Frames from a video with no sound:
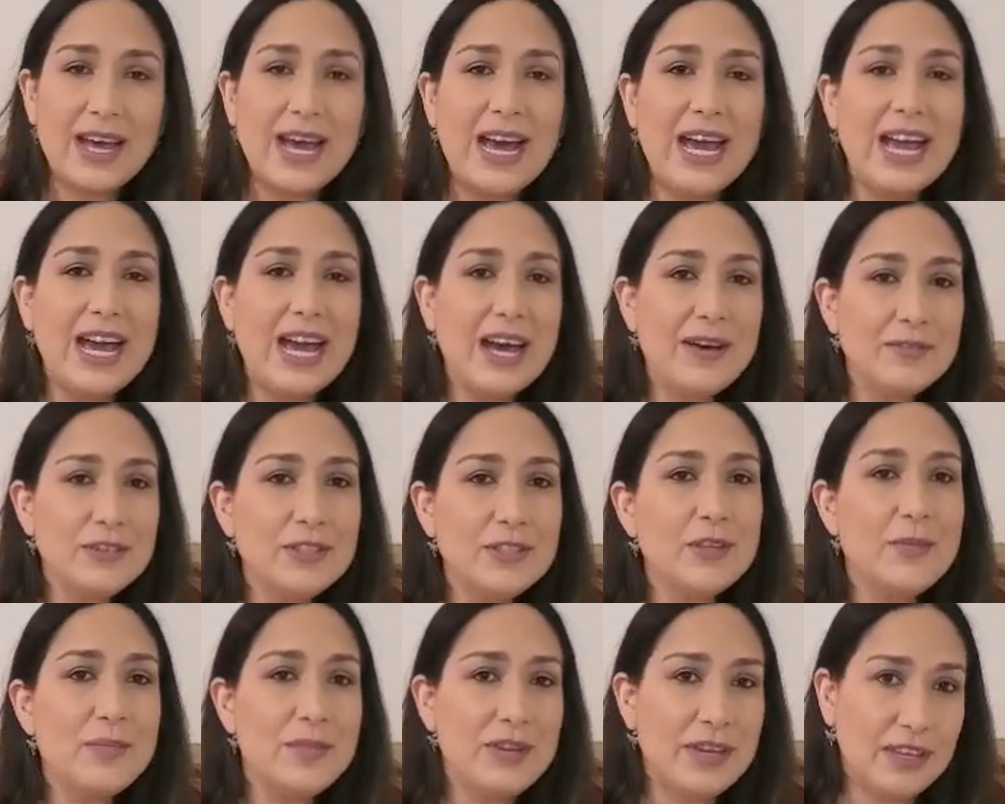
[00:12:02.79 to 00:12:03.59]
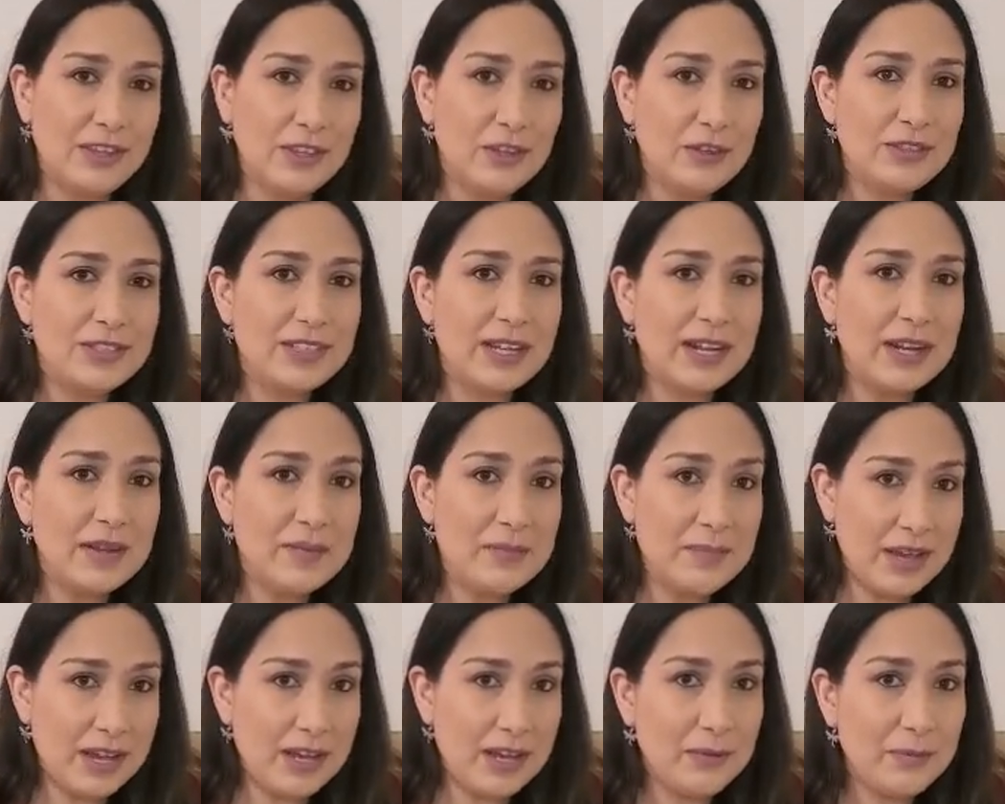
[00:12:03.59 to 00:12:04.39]
I have some videos that I
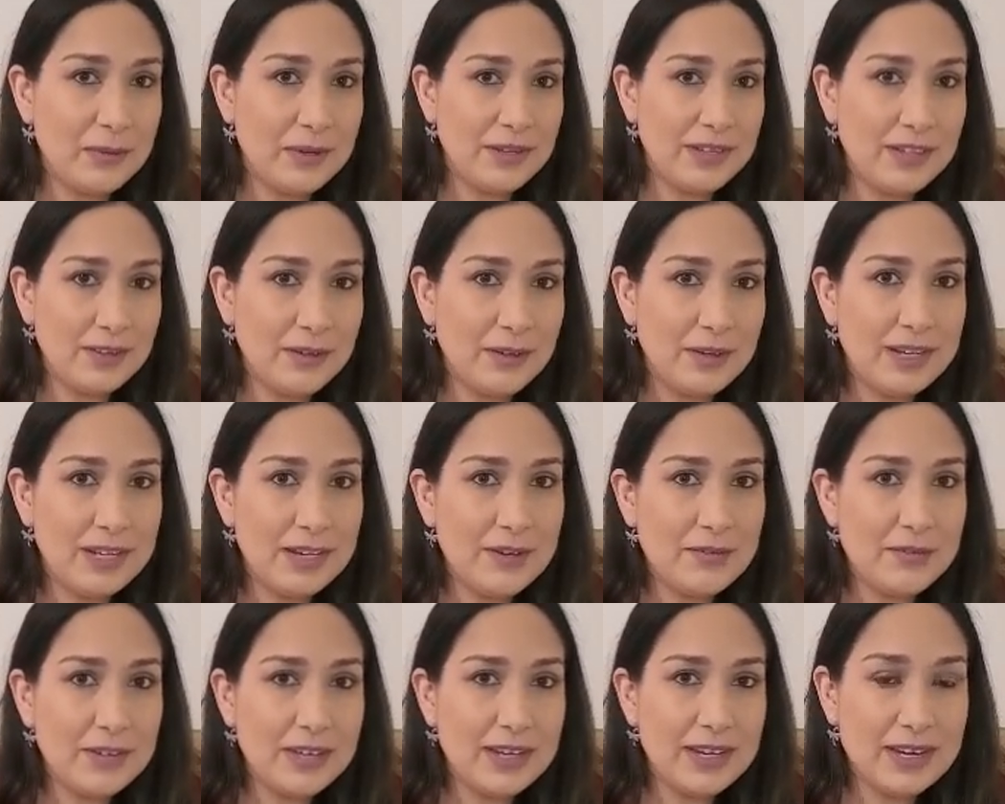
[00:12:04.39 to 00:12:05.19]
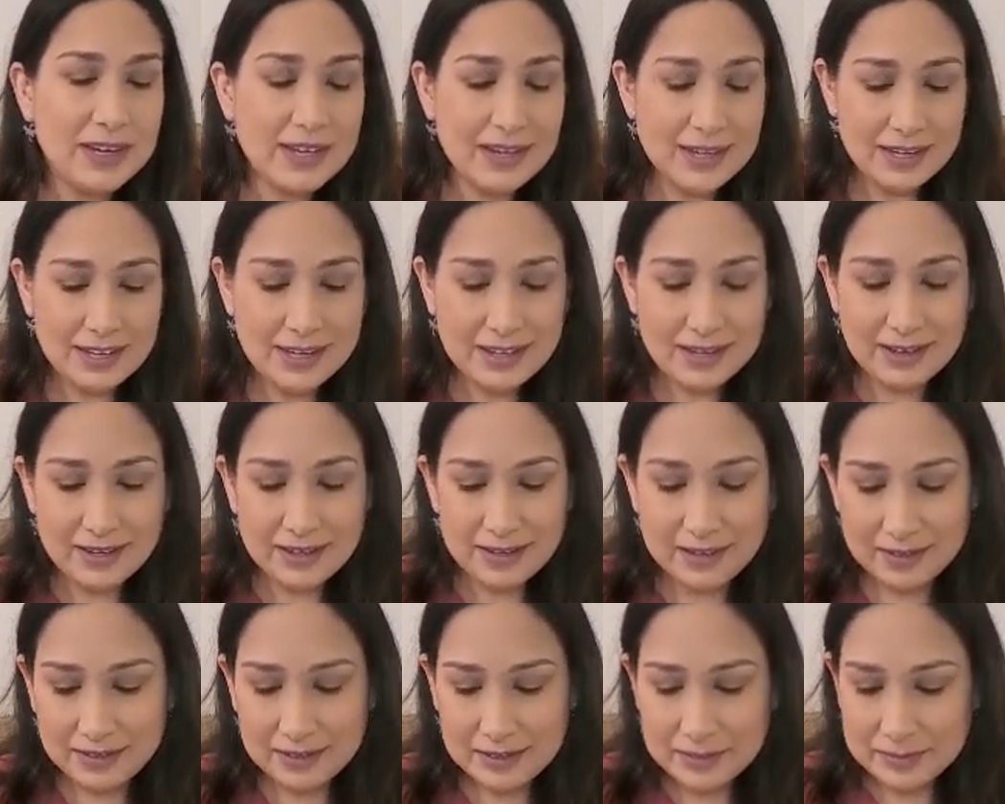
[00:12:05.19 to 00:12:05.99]
made with Olivia
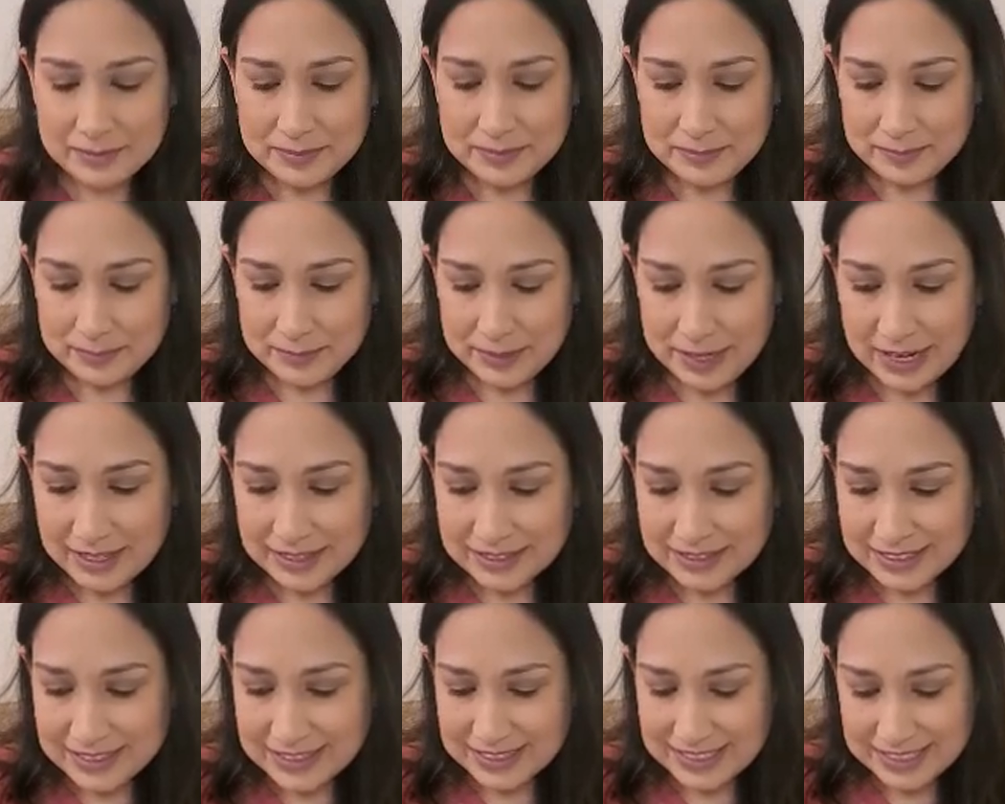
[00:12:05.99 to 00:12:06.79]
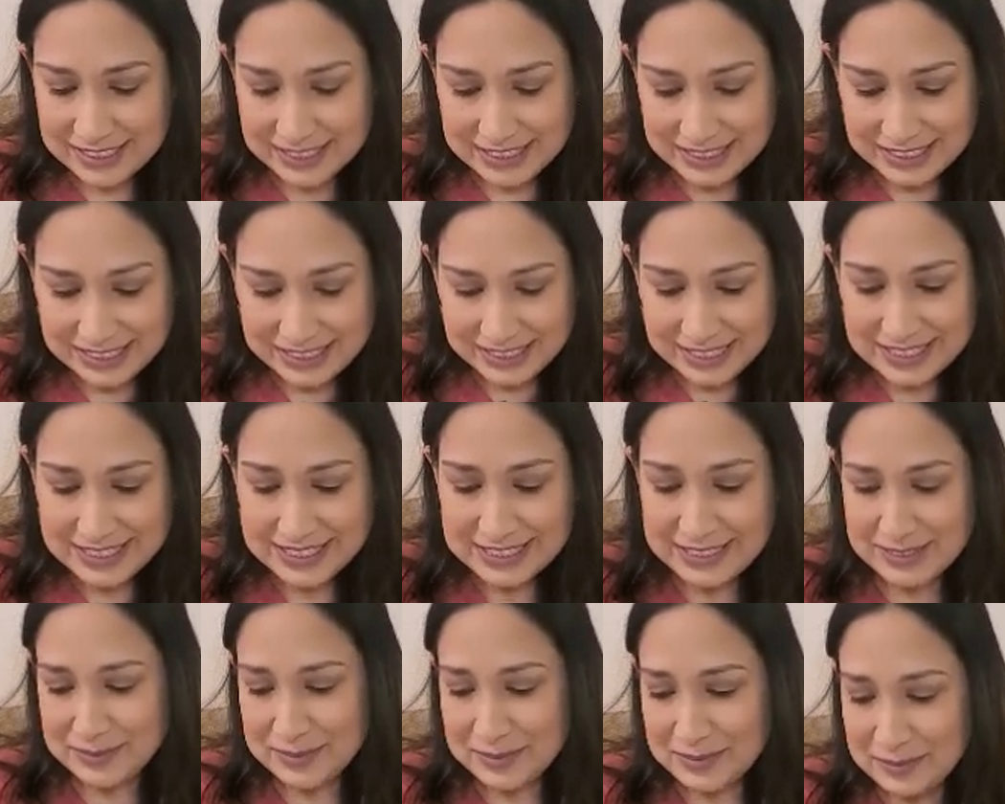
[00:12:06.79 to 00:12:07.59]
of uh, practicing
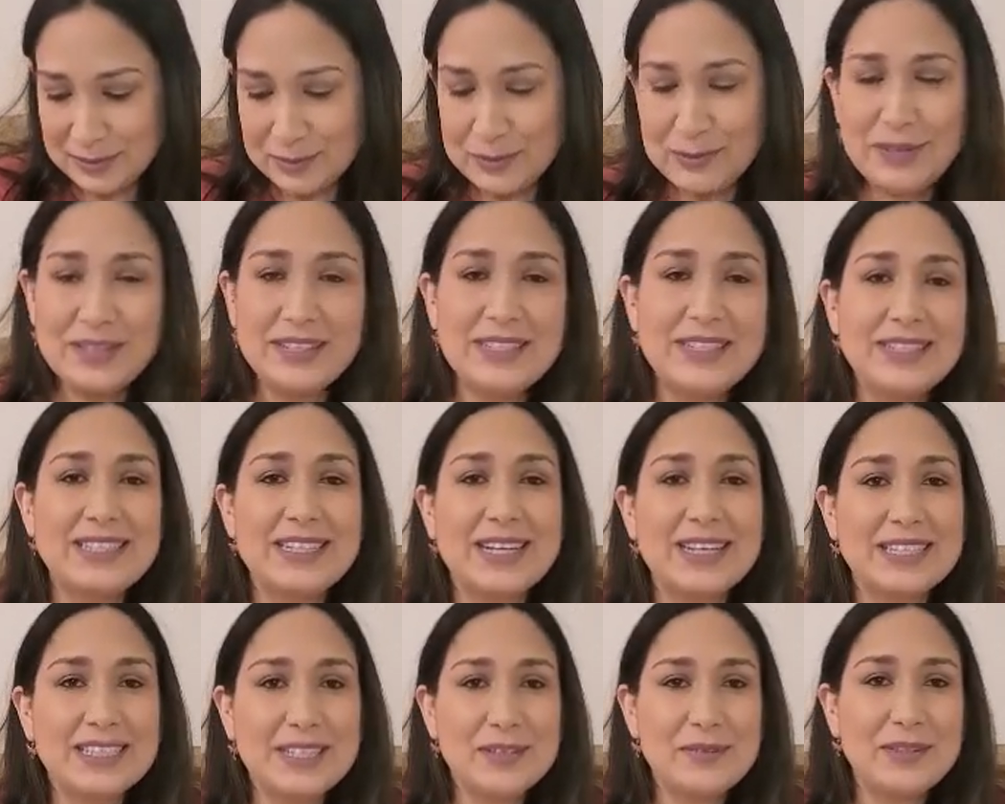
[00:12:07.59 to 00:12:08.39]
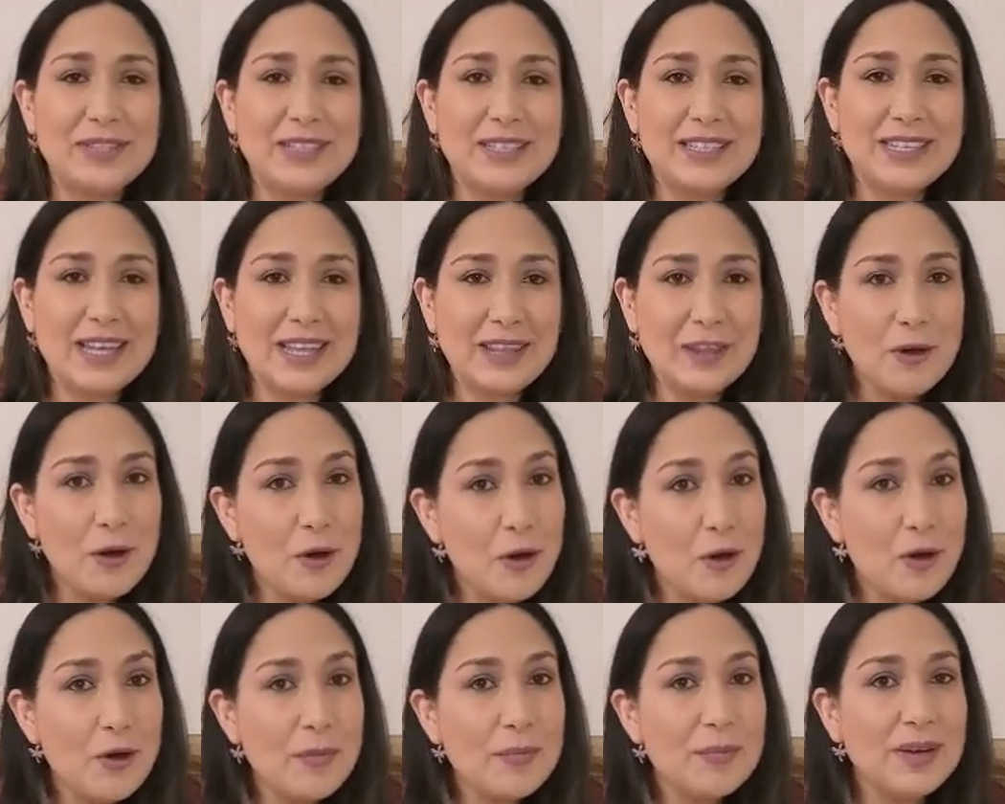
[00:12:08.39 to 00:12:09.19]
this, doing these activities at
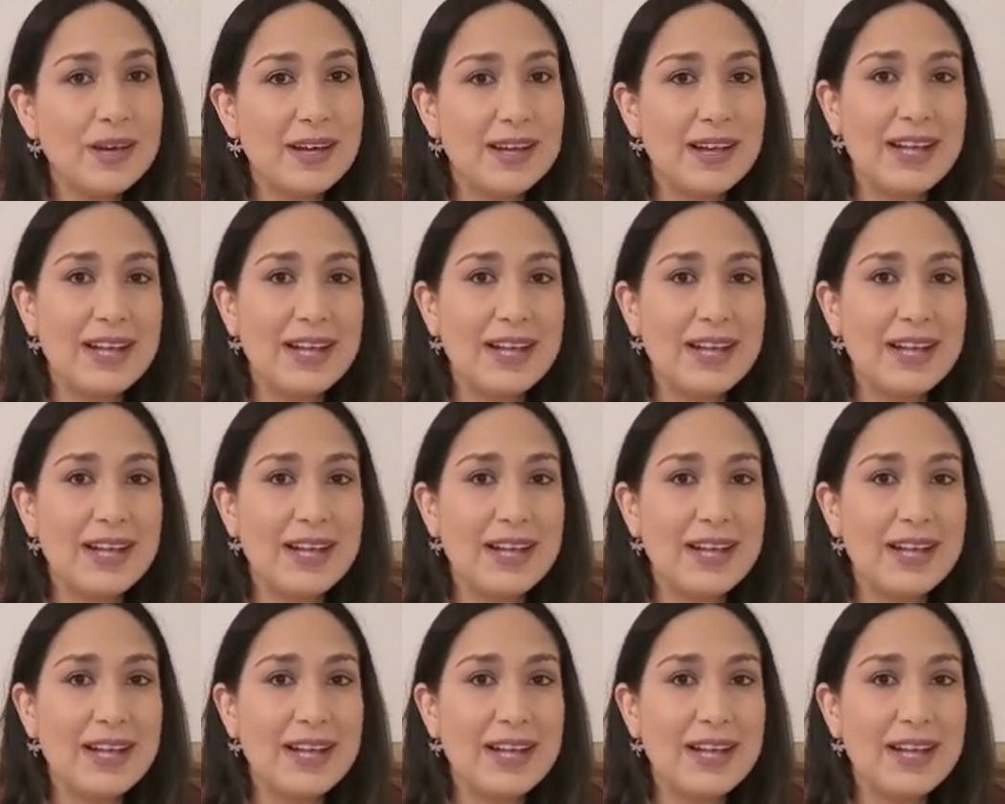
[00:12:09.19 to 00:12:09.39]
home.